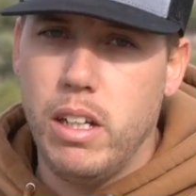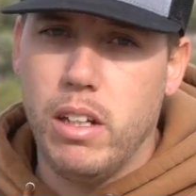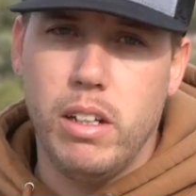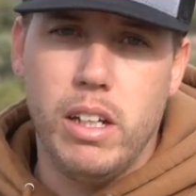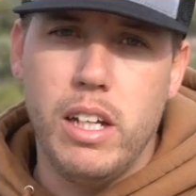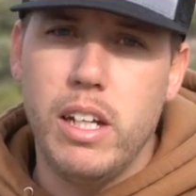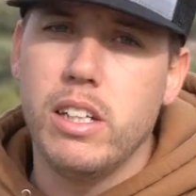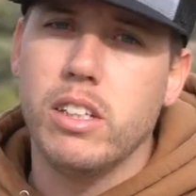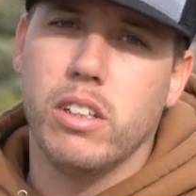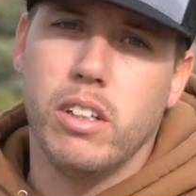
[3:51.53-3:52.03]

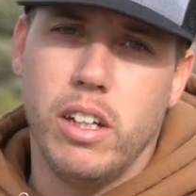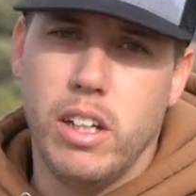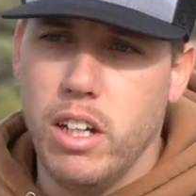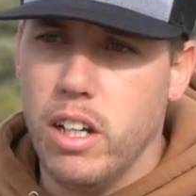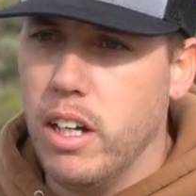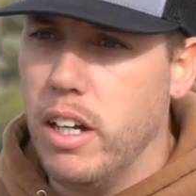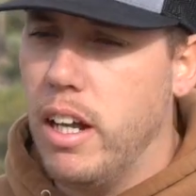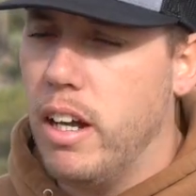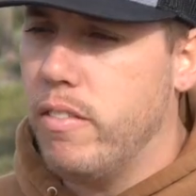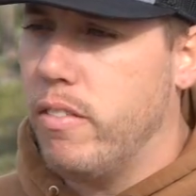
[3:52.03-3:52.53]
easily
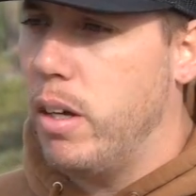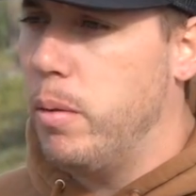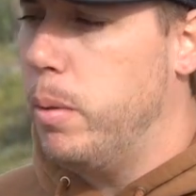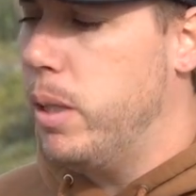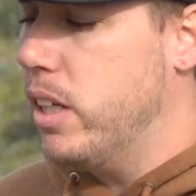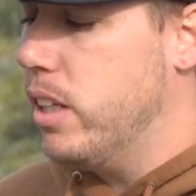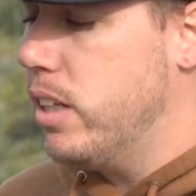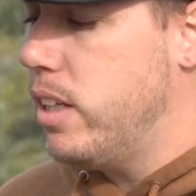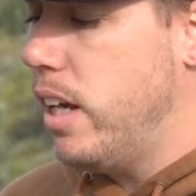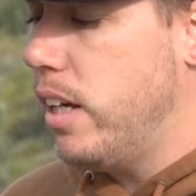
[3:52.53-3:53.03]
good enough. I
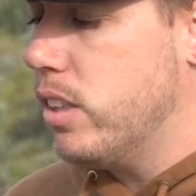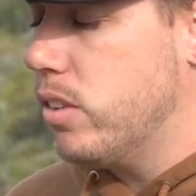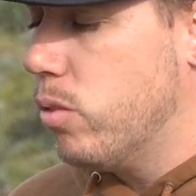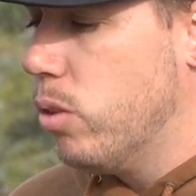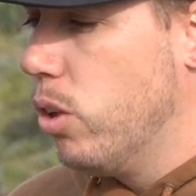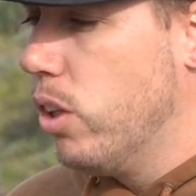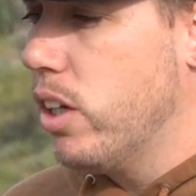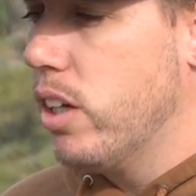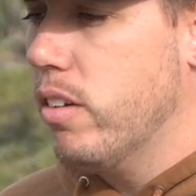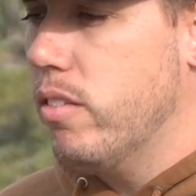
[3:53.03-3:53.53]
mean, it takes
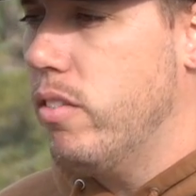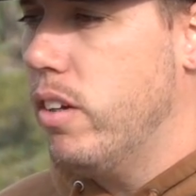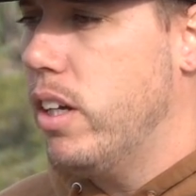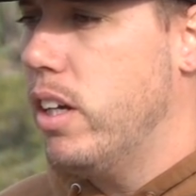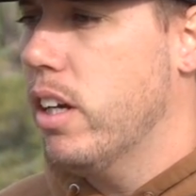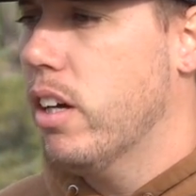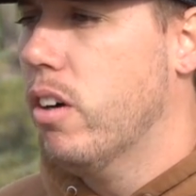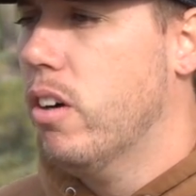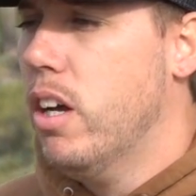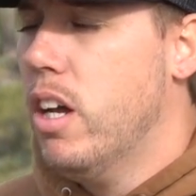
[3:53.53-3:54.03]
really good
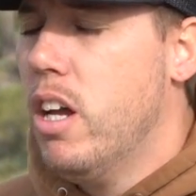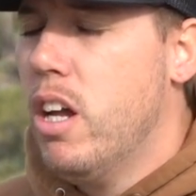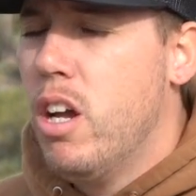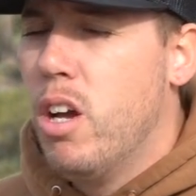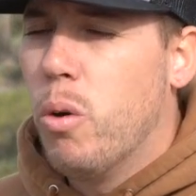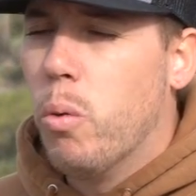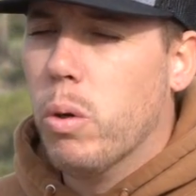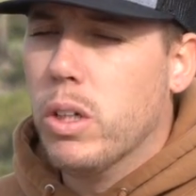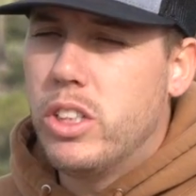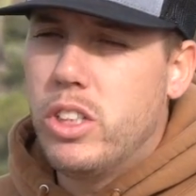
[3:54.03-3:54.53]
video.
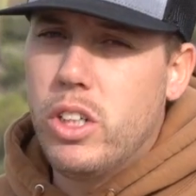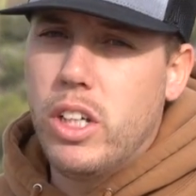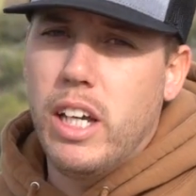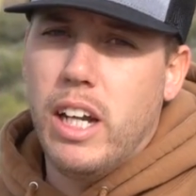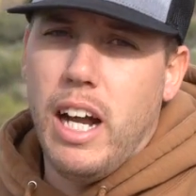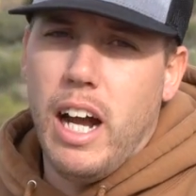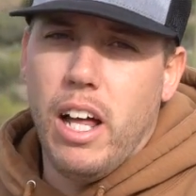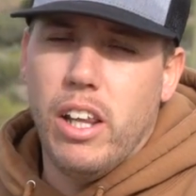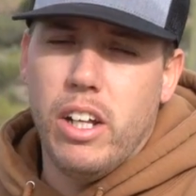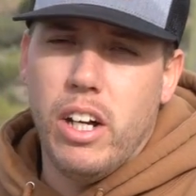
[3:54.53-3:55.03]
Once you
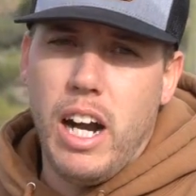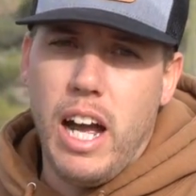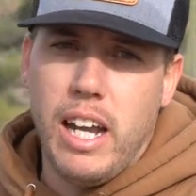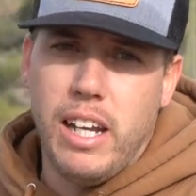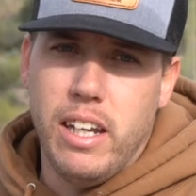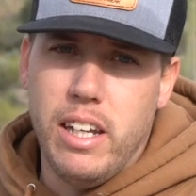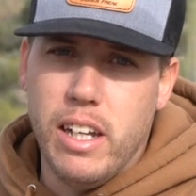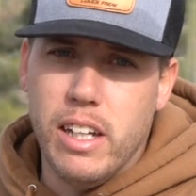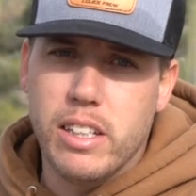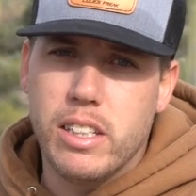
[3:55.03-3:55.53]
get out there
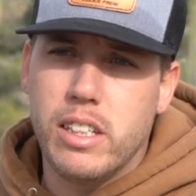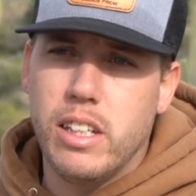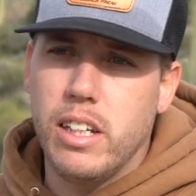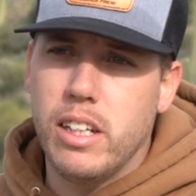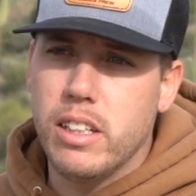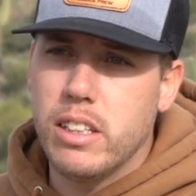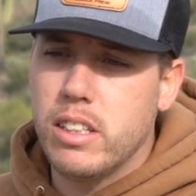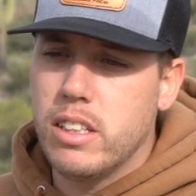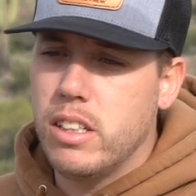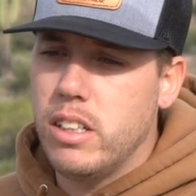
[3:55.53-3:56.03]
at
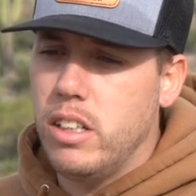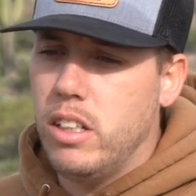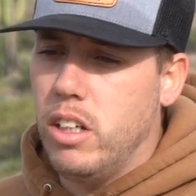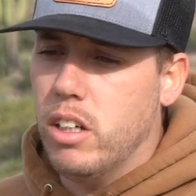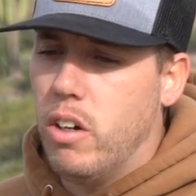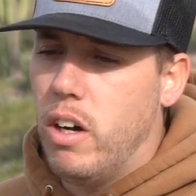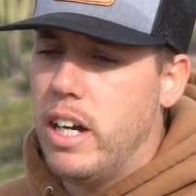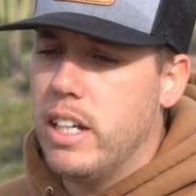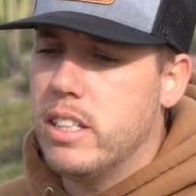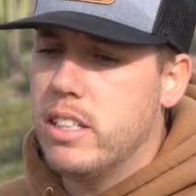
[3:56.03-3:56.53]
distance,
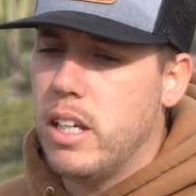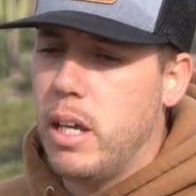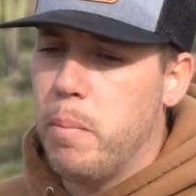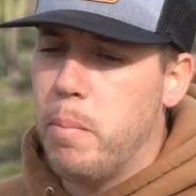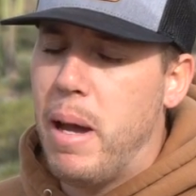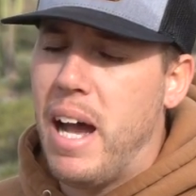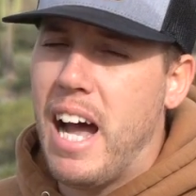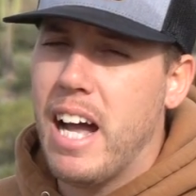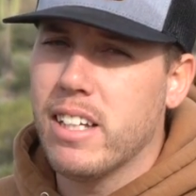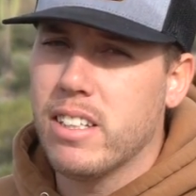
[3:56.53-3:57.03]
I'd say
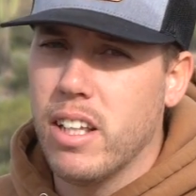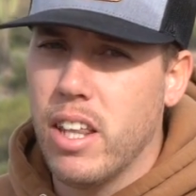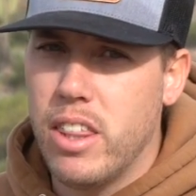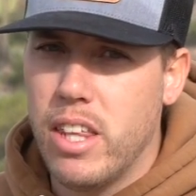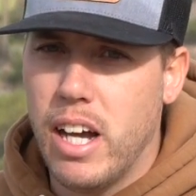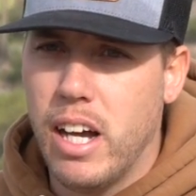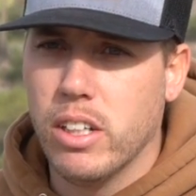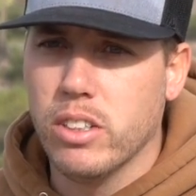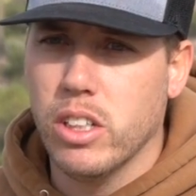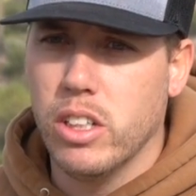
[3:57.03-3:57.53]
past
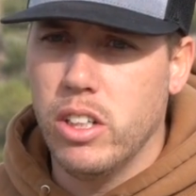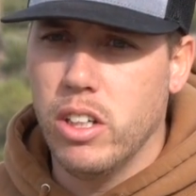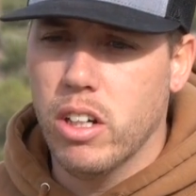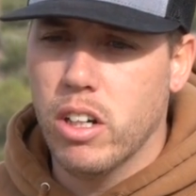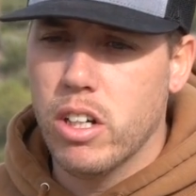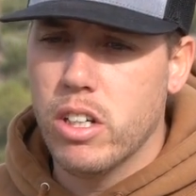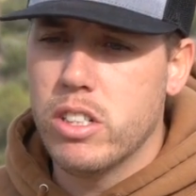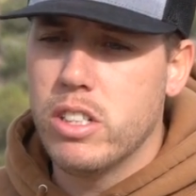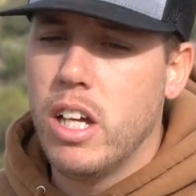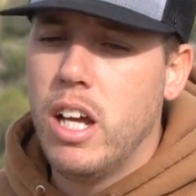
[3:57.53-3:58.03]
1,000
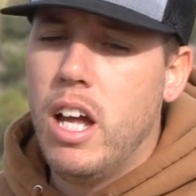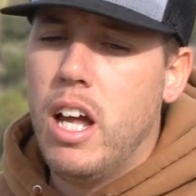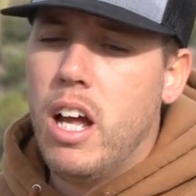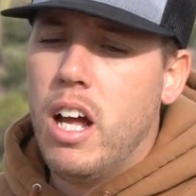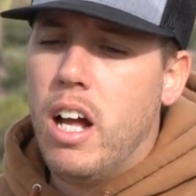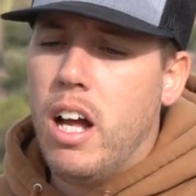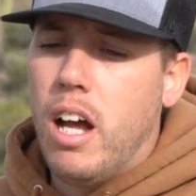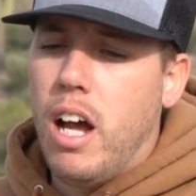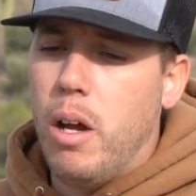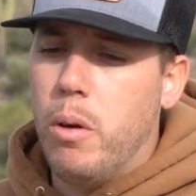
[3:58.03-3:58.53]
yards,
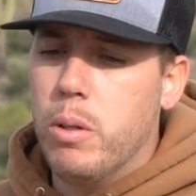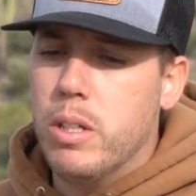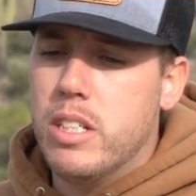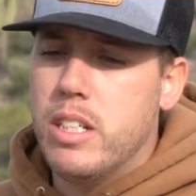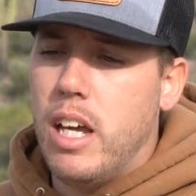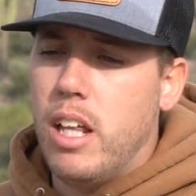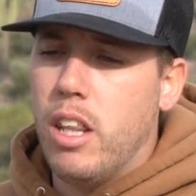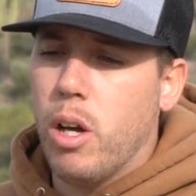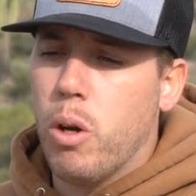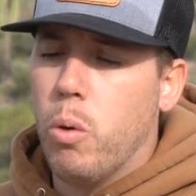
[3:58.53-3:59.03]
I would
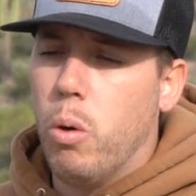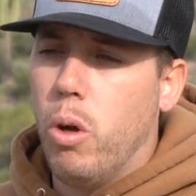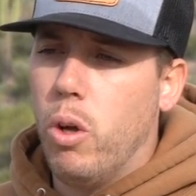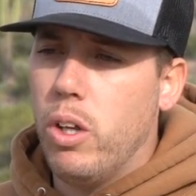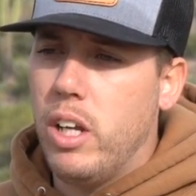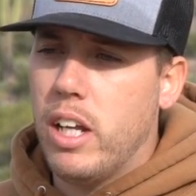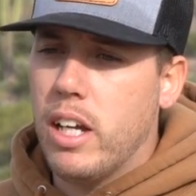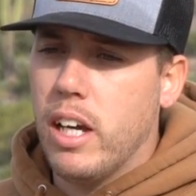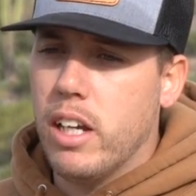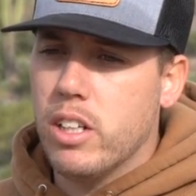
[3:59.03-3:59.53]
say the
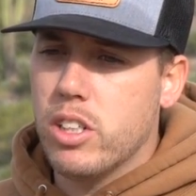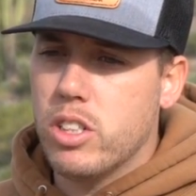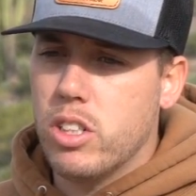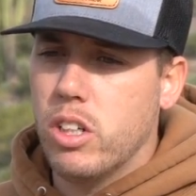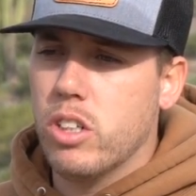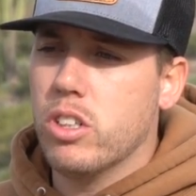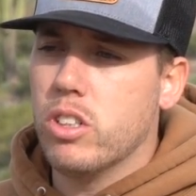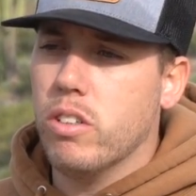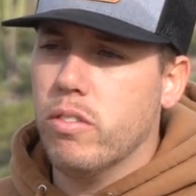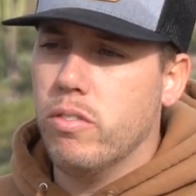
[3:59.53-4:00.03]
quality kind of starts to